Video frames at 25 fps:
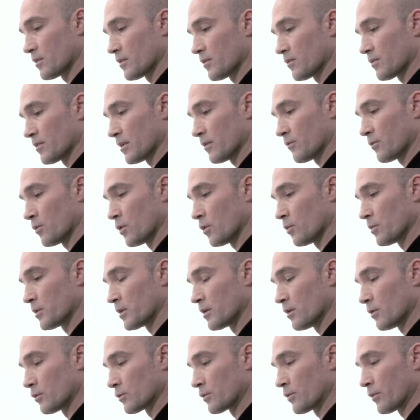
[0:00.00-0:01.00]
Therefore, we
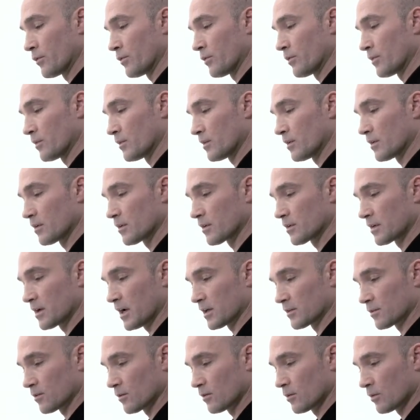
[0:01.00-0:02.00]
go to the
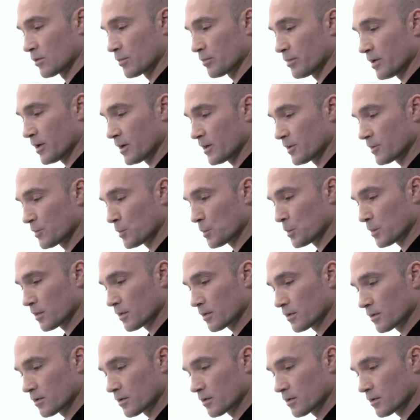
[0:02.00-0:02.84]
catalog page.